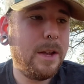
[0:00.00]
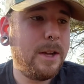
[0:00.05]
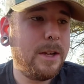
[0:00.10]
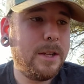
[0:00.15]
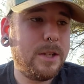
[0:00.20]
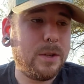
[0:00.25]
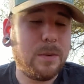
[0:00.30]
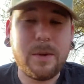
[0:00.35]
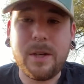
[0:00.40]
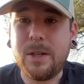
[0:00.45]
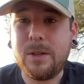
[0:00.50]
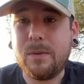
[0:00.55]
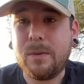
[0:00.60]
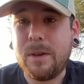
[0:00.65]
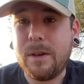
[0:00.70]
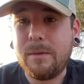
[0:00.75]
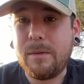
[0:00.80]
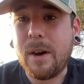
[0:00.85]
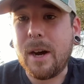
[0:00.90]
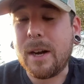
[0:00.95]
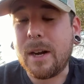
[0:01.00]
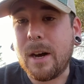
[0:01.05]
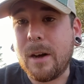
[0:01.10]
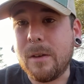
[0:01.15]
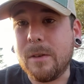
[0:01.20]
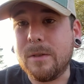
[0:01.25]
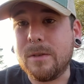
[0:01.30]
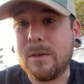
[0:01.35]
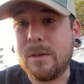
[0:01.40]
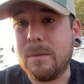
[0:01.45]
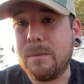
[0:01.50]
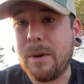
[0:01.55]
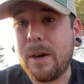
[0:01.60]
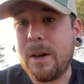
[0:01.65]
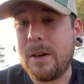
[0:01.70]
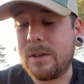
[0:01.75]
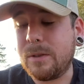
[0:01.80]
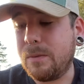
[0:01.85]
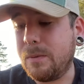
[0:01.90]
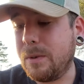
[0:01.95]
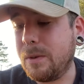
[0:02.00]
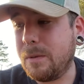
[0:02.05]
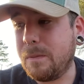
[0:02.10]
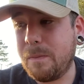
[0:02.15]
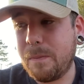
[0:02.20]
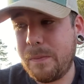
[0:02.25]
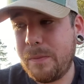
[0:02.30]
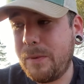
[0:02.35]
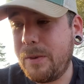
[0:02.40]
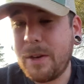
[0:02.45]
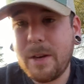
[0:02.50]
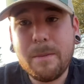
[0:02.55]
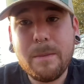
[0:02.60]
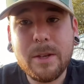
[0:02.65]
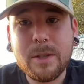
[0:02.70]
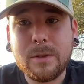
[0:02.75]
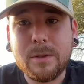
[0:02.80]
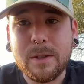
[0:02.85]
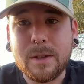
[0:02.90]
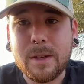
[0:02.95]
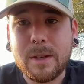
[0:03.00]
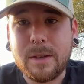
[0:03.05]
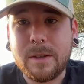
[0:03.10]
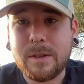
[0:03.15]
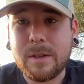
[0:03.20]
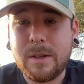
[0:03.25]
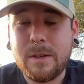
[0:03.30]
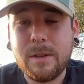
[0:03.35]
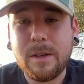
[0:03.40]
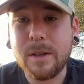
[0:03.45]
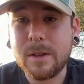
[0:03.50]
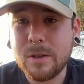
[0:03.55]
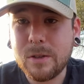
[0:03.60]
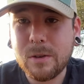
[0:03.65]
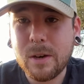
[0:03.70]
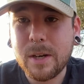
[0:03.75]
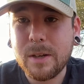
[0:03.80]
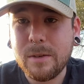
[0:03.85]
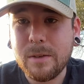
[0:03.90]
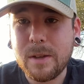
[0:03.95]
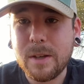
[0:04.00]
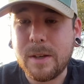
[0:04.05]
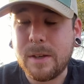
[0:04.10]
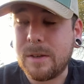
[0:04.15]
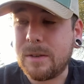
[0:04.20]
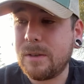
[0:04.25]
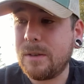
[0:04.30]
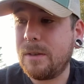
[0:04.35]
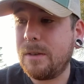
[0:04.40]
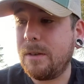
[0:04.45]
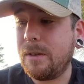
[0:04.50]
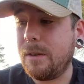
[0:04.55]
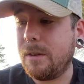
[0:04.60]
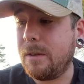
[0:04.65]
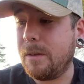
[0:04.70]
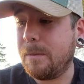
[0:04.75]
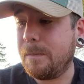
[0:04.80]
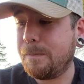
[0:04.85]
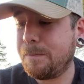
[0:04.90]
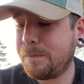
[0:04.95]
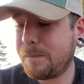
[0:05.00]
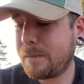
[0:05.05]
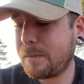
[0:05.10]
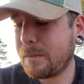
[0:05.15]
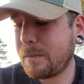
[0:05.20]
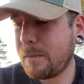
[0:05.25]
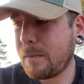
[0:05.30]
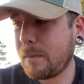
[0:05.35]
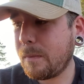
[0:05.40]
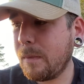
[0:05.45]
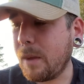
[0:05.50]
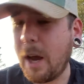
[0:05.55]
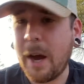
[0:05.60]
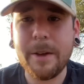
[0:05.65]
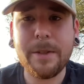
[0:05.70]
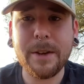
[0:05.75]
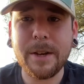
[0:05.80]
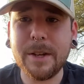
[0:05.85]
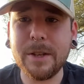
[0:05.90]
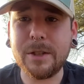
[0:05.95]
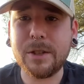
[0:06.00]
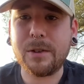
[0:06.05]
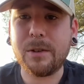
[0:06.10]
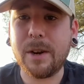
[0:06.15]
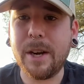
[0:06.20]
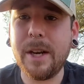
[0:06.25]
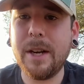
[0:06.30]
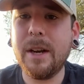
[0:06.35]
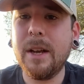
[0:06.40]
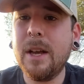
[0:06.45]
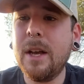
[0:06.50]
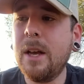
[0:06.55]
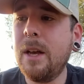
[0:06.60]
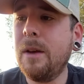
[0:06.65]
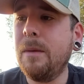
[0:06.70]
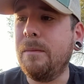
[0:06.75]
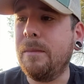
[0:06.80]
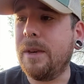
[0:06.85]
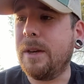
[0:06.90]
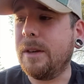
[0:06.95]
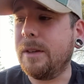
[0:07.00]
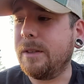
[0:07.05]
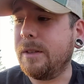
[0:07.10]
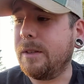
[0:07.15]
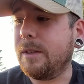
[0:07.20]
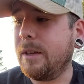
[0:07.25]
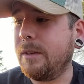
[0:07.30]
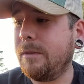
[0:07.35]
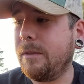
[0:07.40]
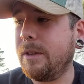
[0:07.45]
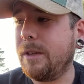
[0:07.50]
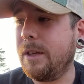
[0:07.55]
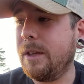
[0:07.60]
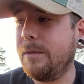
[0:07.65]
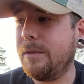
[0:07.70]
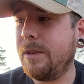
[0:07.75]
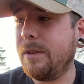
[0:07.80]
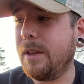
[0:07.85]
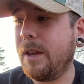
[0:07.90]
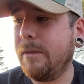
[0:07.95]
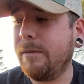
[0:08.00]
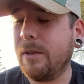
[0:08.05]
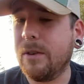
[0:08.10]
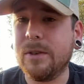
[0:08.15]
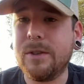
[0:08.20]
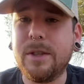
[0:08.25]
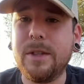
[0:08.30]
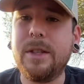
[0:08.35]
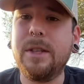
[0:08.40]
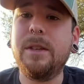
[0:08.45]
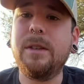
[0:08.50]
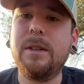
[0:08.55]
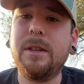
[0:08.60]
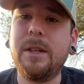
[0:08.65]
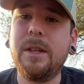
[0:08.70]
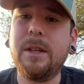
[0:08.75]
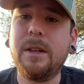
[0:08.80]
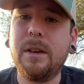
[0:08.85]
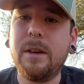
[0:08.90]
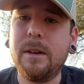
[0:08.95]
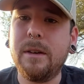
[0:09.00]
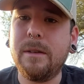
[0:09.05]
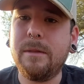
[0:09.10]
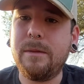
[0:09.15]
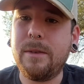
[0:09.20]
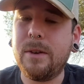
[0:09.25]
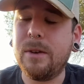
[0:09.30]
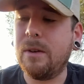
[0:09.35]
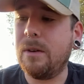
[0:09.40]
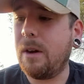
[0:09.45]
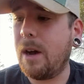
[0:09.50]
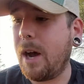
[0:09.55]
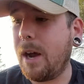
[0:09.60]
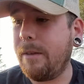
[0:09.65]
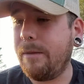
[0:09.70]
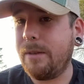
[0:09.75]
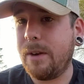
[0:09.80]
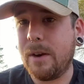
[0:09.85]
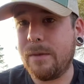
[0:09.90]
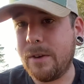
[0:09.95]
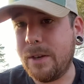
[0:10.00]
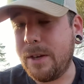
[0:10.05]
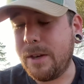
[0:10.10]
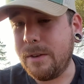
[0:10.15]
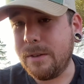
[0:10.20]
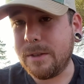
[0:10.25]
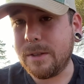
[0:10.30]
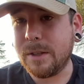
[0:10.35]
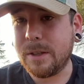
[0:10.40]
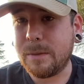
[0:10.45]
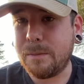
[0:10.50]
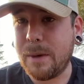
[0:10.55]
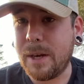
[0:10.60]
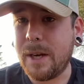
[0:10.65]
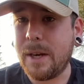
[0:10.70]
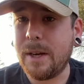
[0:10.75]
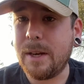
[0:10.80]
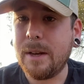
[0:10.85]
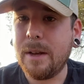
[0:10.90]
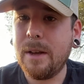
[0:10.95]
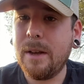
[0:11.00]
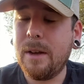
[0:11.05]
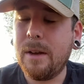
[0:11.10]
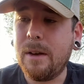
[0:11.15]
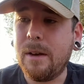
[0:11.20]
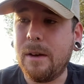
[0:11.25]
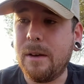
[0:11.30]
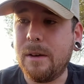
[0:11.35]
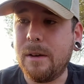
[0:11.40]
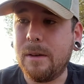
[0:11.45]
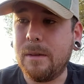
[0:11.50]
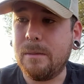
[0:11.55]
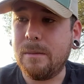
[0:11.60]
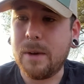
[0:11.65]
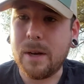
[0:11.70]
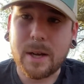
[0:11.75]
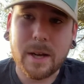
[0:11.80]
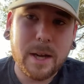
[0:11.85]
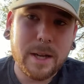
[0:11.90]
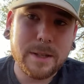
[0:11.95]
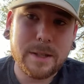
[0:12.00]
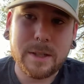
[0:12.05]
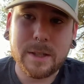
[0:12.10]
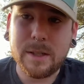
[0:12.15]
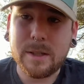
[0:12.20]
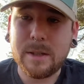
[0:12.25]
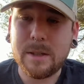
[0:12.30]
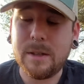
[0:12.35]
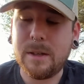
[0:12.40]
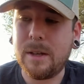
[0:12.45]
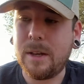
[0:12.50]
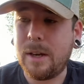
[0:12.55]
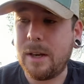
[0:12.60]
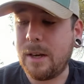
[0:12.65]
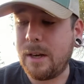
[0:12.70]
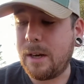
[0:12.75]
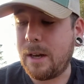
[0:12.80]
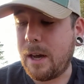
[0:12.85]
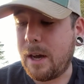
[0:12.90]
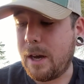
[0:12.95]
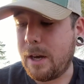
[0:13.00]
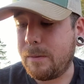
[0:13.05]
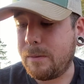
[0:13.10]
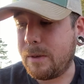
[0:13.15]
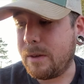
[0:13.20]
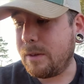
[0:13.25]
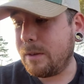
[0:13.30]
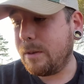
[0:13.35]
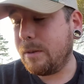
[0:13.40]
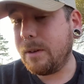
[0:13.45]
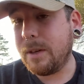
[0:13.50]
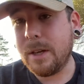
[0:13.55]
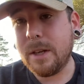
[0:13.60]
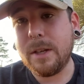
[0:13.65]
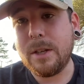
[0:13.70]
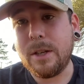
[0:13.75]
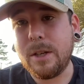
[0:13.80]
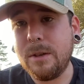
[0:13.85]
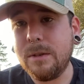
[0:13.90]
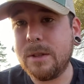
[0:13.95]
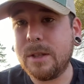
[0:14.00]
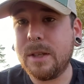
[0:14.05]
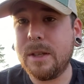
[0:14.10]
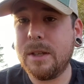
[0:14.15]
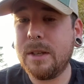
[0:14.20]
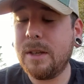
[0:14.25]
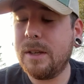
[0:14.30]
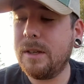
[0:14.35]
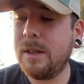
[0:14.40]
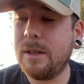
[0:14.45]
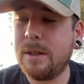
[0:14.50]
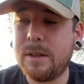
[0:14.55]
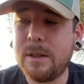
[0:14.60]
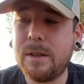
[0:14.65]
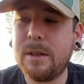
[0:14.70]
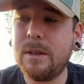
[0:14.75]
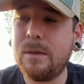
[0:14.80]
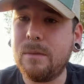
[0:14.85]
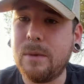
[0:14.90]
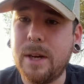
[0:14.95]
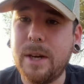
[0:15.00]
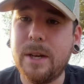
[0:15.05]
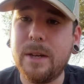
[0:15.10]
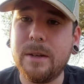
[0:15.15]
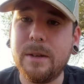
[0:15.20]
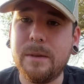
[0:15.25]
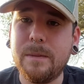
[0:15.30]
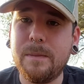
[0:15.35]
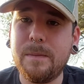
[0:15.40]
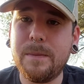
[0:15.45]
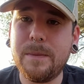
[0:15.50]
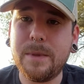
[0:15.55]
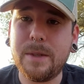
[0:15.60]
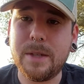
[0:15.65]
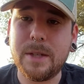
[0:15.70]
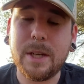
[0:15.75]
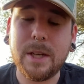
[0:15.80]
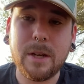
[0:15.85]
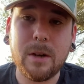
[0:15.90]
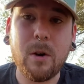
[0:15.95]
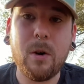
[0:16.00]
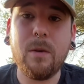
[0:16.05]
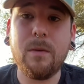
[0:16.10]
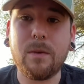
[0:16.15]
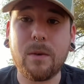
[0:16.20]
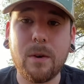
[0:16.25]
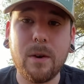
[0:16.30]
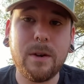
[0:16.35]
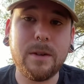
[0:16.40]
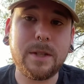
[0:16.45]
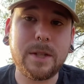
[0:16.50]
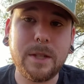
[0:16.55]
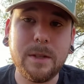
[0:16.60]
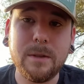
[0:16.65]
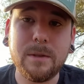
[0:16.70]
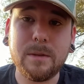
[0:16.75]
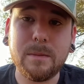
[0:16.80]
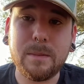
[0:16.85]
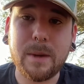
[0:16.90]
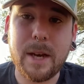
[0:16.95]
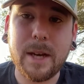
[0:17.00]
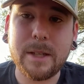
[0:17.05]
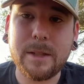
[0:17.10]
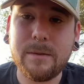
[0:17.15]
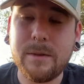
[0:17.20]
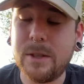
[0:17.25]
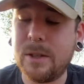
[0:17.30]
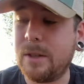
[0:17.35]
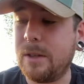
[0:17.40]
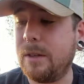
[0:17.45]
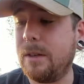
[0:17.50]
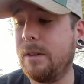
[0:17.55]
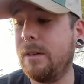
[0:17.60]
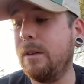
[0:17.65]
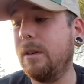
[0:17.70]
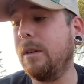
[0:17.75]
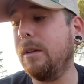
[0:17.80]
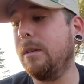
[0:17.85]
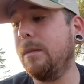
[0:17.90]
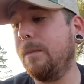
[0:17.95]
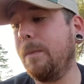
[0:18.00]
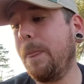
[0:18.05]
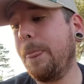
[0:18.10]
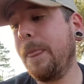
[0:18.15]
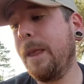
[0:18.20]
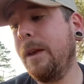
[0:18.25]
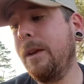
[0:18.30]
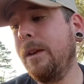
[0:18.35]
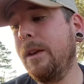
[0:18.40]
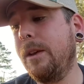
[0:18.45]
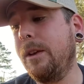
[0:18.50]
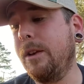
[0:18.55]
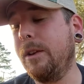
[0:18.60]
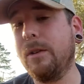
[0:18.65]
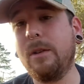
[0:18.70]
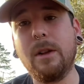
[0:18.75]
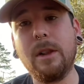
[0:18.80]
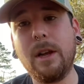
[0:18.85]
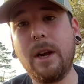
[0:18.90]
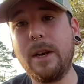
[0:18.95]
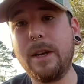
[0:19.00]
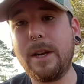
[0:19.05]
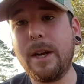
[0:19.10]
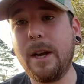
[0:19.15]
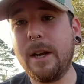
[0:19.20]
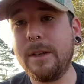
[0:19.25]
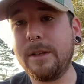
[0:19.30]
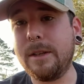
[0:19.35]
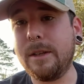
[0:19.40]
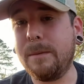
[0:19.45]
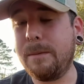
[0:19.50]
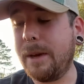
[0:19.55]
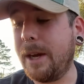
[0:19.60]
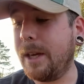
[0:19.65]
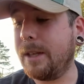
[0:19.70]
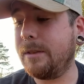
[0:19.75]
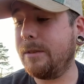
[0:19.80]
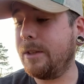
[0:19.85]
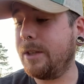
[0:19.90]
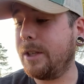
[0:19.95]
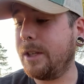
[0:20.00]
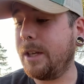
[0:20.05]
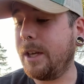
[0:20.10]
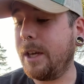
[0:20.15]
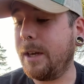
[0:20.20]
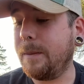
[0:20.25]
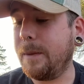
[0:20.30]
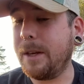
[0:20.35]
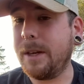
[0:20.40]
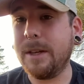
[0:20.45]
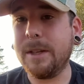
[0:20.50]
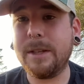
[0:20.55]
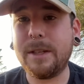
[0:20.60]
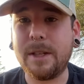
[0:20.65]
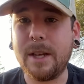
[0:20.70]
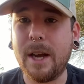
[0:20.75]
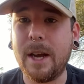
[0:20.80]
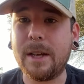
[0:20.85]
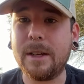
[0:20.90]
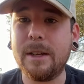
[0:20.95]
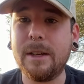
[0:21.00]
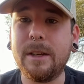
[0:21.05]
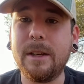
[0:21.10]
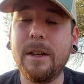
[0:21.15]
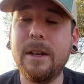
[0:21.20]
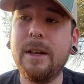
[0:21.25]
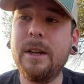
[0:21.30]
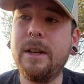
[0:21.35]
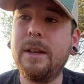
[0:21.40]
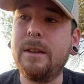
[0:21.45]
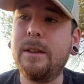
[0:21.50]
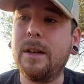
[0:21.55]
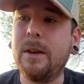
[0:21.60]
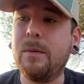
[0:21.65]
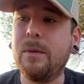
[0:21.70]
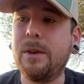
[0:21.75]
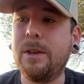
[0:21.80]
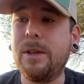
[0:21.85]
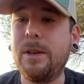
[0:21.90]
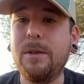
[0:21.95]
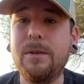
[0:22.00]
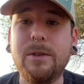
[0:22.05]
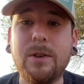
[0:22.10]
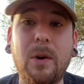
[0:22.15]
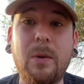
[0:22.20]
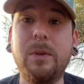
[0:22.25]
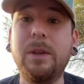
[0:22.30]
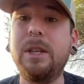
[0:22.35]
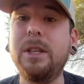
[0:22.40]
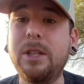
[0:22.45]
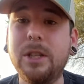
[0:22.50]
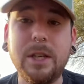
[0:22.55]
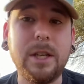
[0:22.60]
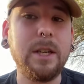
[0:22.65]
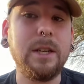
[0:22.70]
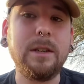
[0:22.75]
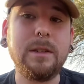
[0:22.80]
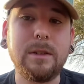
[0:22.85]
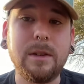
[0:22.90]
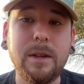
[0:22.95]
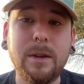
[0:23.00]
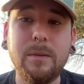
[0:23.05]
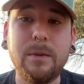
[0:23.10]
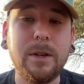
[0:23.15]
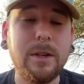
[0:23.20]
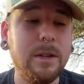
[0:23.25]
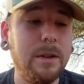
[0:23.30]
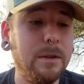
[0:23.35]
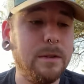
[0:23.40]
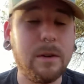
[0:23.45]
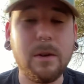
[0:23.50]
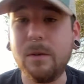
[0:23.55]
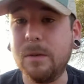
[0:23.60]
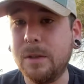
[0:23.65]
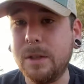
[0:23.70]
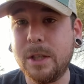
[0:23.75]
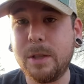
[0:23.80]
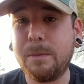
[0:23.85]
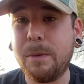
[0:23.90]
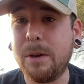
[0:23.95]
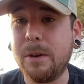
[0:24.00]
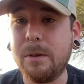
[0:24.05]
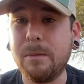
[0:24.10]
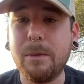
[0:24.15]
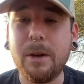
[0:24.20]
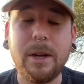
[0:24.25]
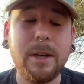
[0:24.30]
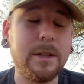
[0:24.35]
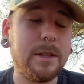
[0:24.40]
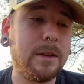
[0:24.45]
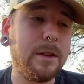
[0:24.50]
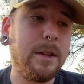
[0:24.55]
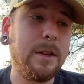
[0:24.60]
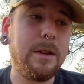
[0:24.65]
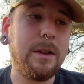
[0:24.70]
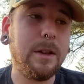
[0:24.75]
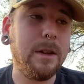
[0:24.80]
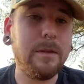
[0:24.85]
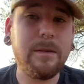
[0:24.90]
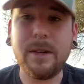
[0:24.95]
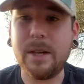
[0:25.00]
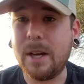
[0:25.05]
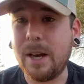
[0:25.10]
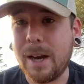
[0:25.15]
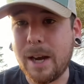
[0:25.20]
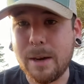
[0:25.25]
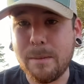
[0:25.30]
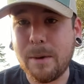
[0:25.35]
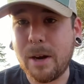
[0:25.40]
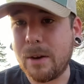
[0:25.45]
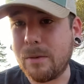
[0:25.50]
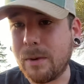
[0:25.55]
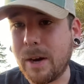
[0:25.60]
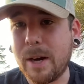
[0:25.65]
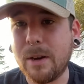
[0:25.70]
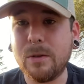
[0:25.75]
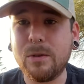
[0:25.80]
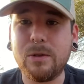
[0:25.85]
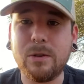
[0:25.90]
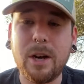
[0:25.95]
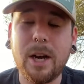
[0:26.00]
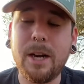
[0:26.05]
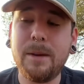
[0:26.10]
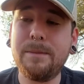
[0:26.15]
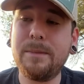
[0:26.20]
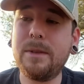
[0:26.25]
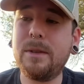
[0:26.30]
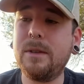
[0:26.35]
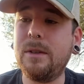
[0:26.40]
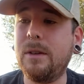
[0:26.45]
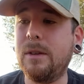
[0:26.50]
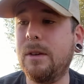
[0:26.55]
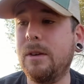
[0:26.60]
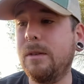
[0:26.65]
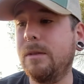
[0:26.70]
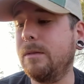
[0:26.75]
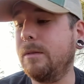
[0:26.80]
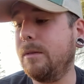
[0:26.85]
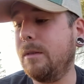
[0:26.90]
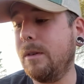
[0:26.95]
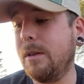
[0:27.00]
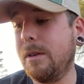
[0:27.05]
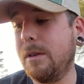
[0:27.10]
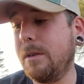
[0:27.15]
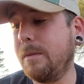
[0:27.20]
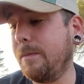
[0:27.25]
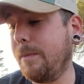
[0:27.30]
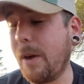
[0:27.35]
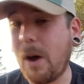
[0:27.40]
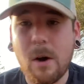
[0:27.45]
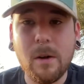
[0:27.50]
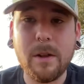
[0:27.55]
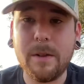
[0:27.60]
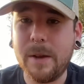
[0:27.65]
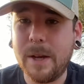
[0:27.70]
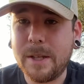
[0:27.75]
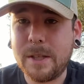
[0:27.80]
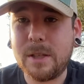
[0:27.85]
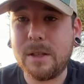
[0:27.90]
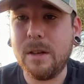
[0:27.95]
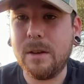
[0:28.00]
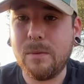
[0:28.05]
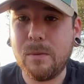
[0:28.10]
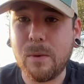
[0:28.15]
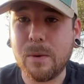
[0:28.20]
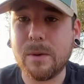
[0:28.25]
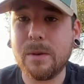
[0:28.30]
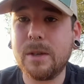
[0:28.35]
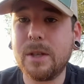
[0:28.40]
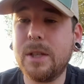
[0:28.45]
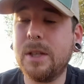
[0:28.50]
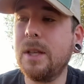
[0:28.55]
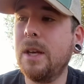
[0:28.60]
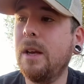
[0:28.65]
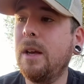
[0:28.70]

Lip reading: $20, $25 on a box where you get mystery things and you get to try new things. I think it's great because it definitely gives you that versatility of, you know, I've never used this bait, but I got sent it and I'm going to go ahead and use it. It's a good way to get overall skills with bass fishing. You know, a lot of guys in the bass fishing game, they get stagnant. They want to use only jigs, or they want to use only spinner baits, or they live and die by rattle traps. You know, all of that stuff works.